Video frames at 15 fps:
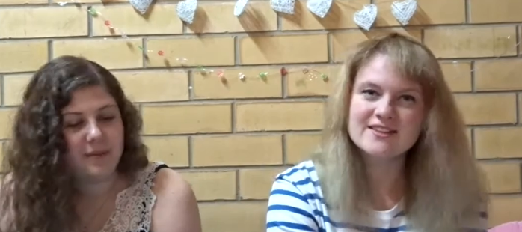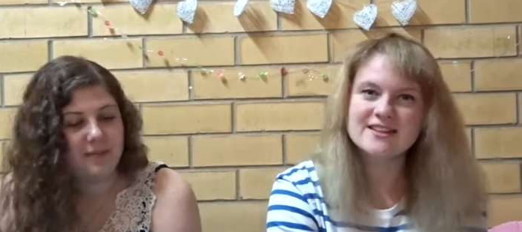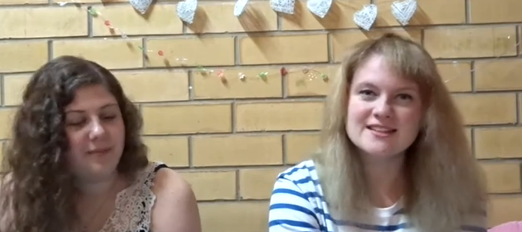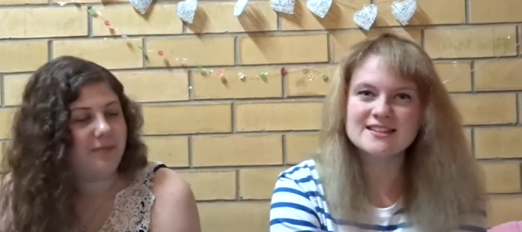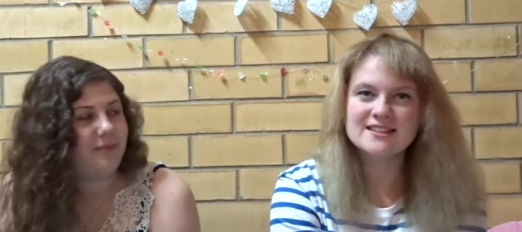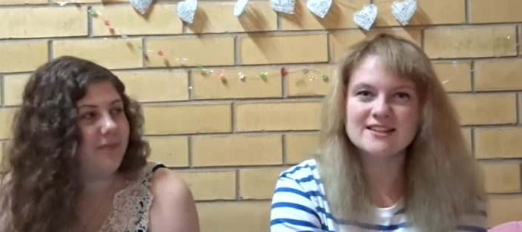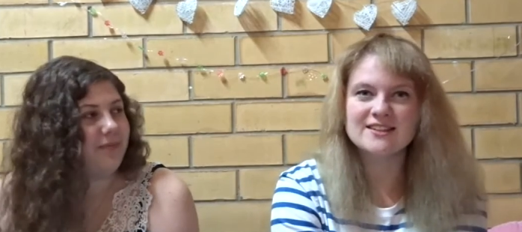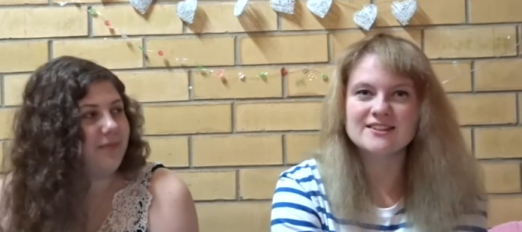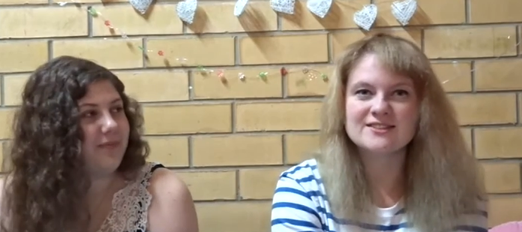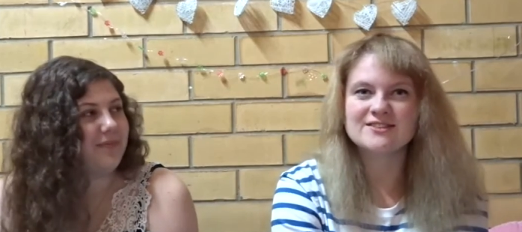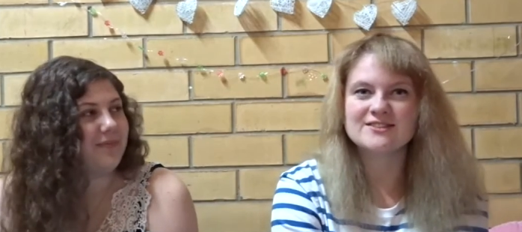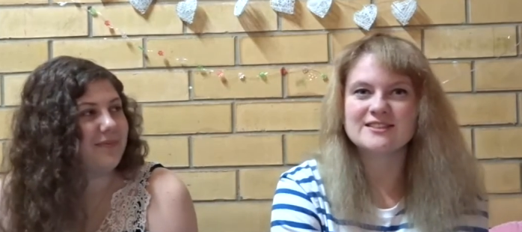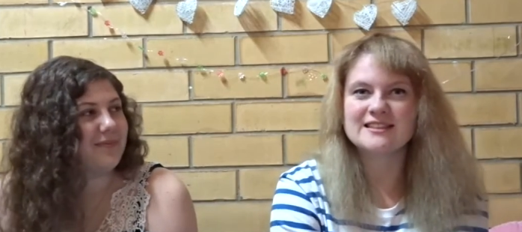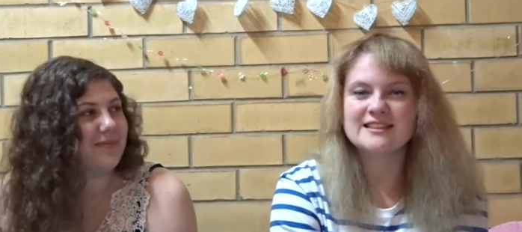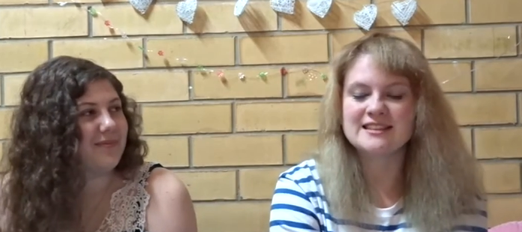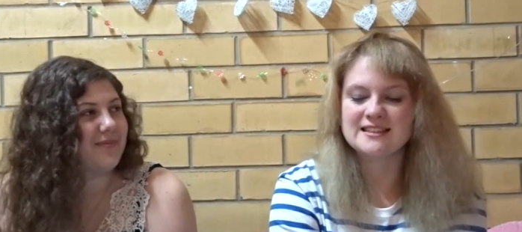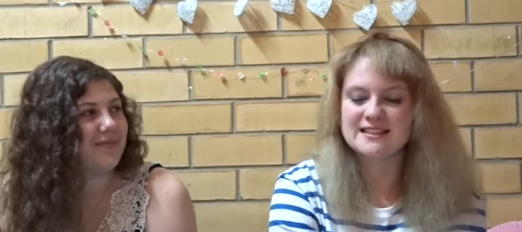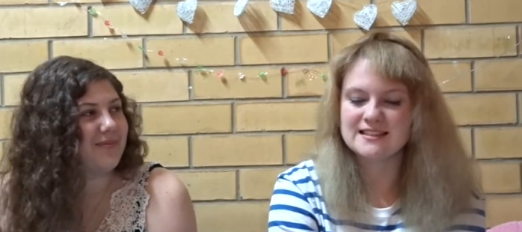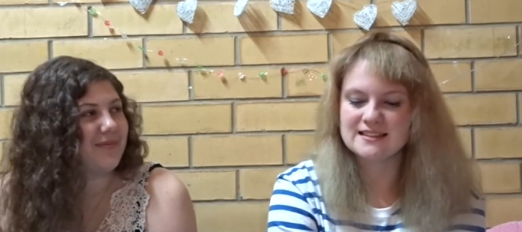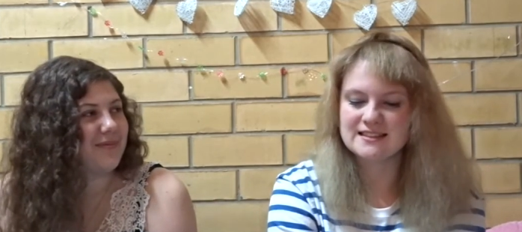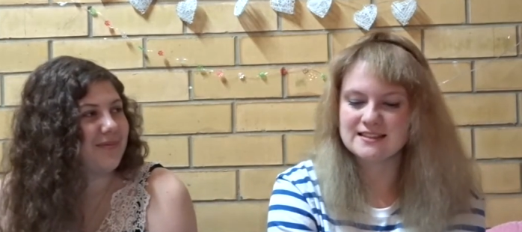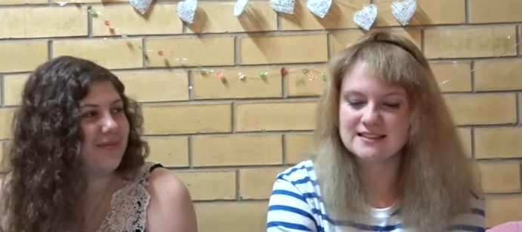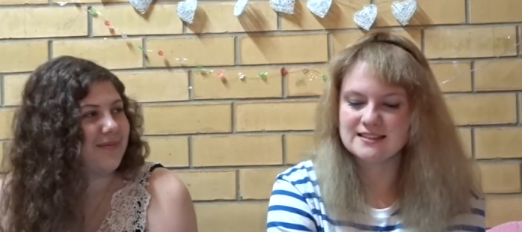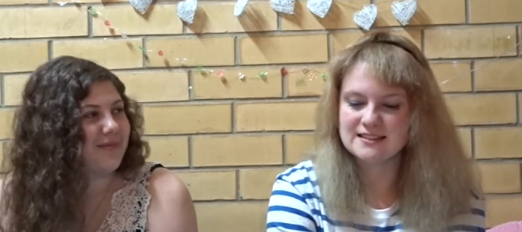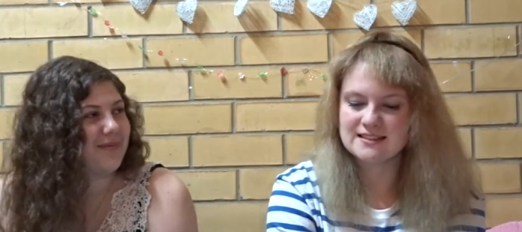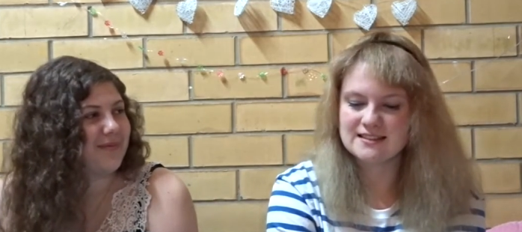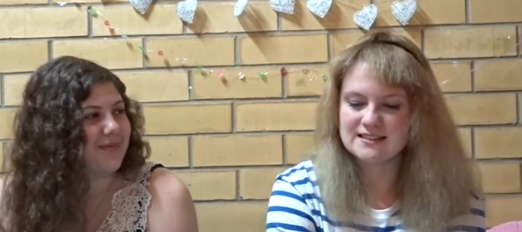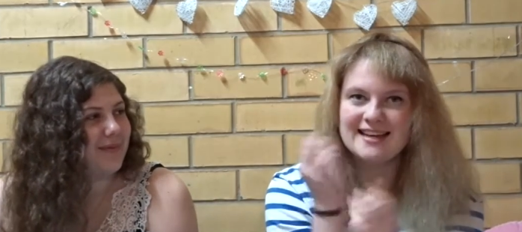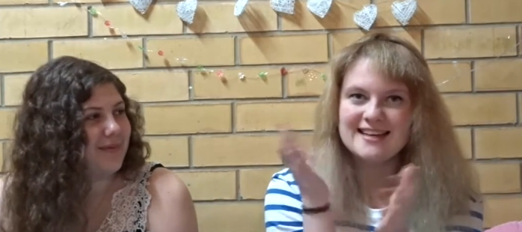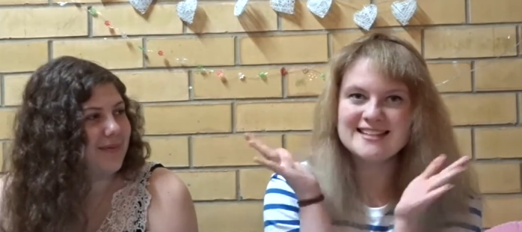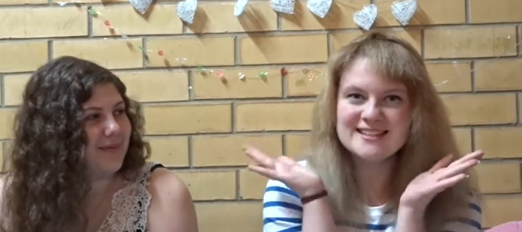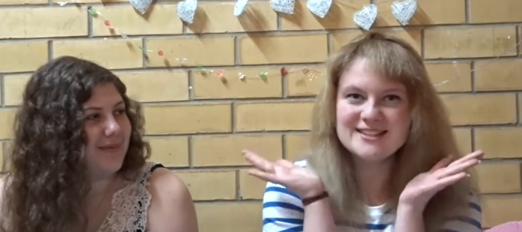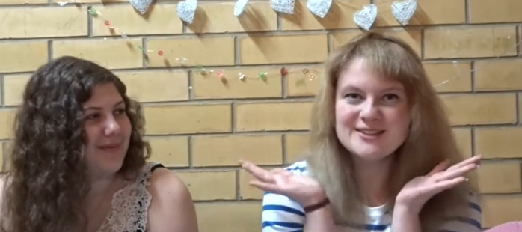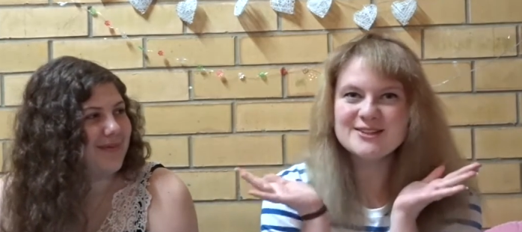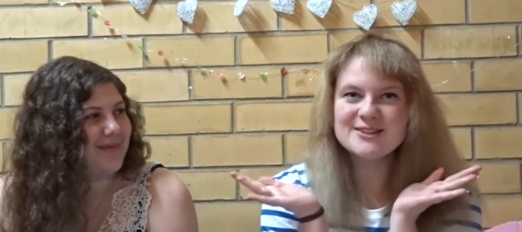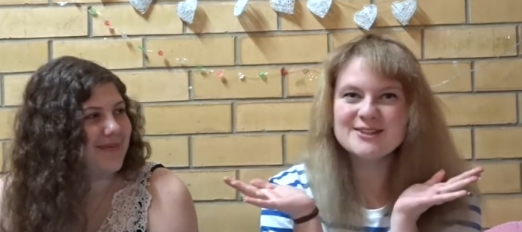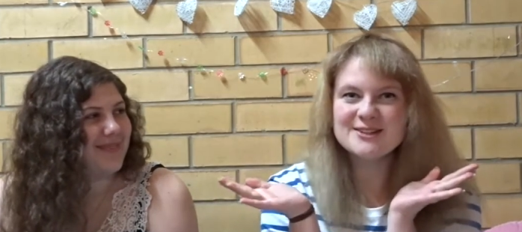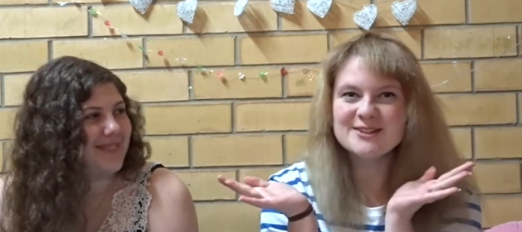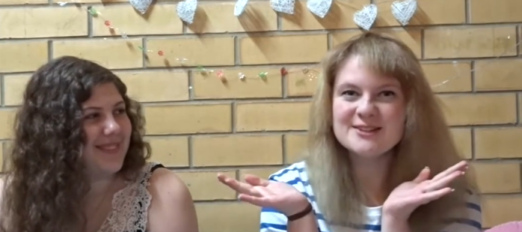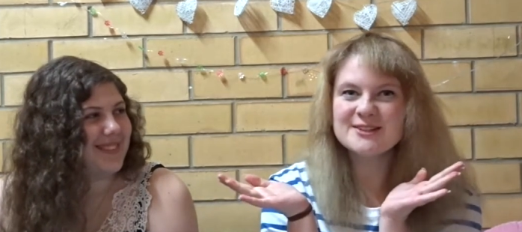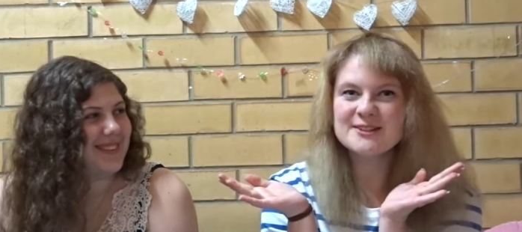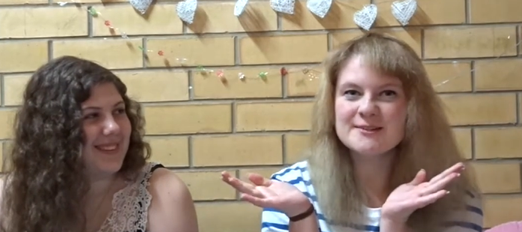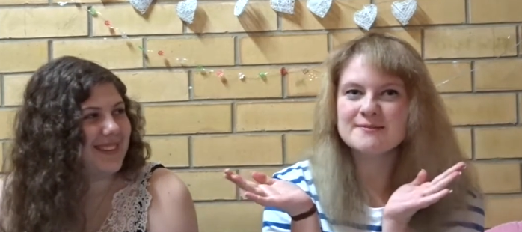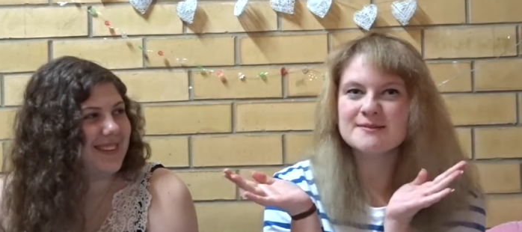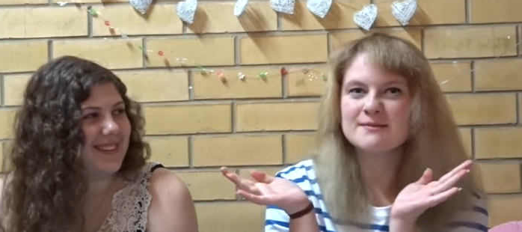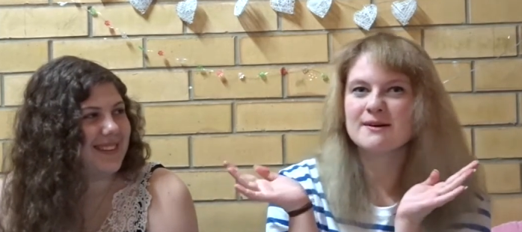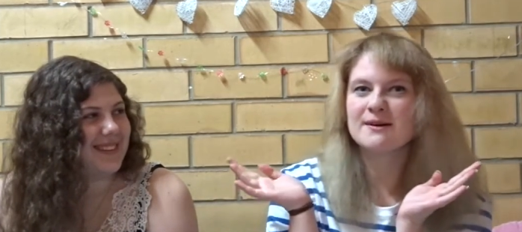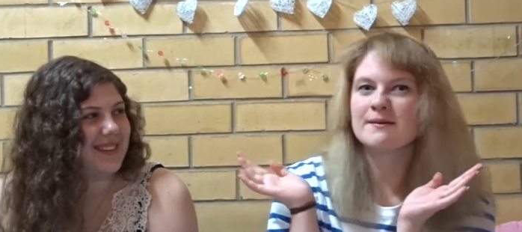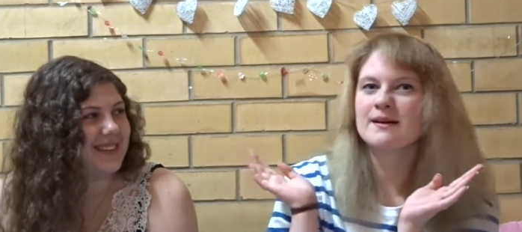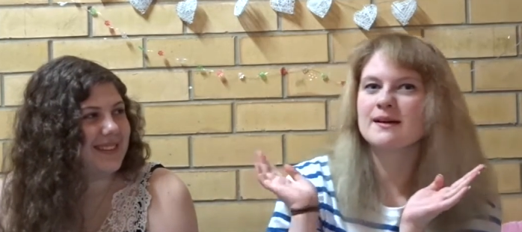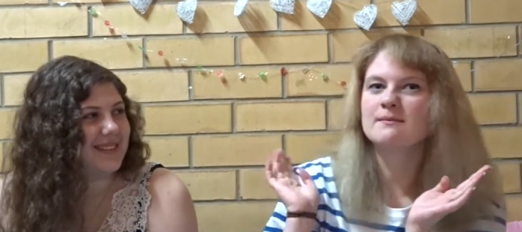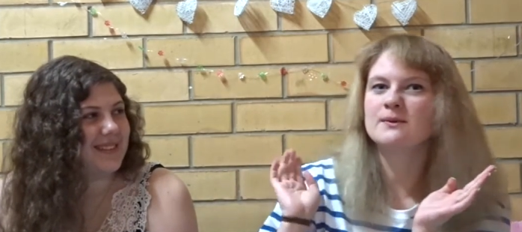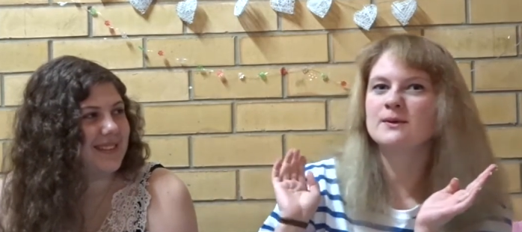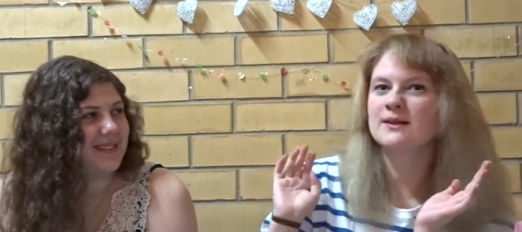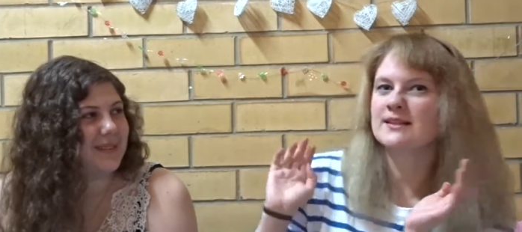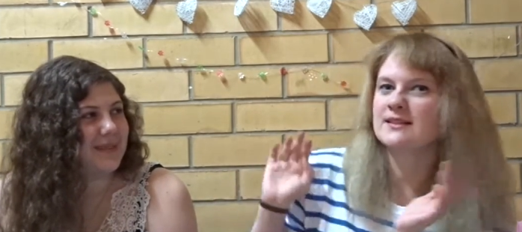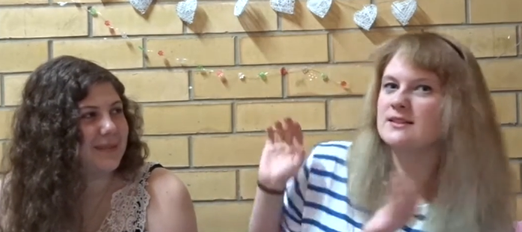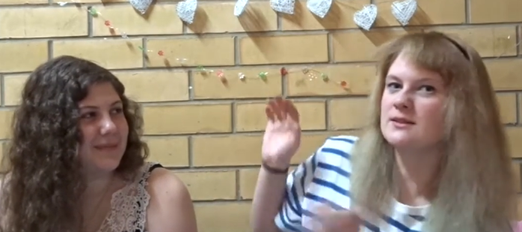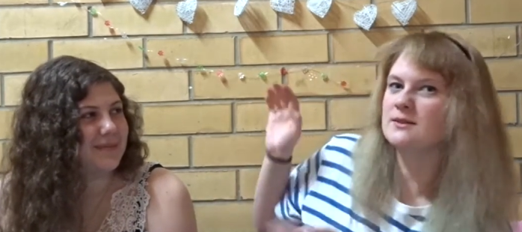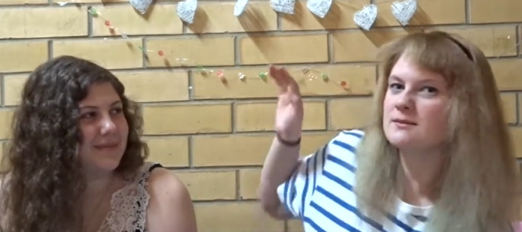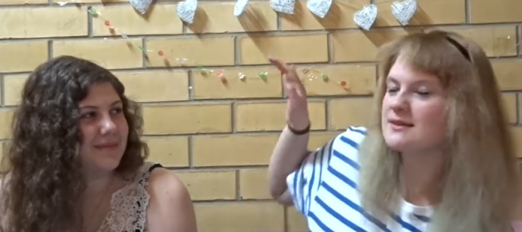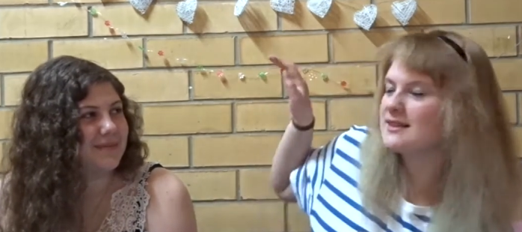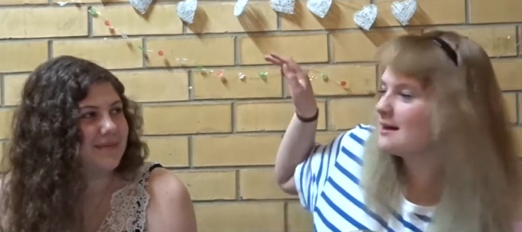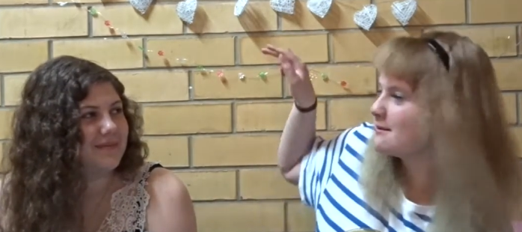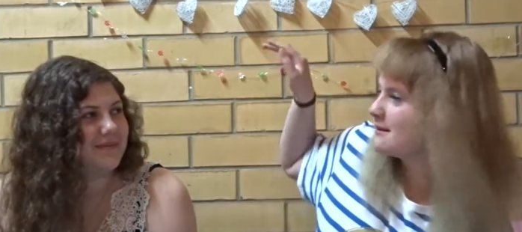Speaker 1: first off is S.Coups. Where are we gonna put S.Coups? scoop. How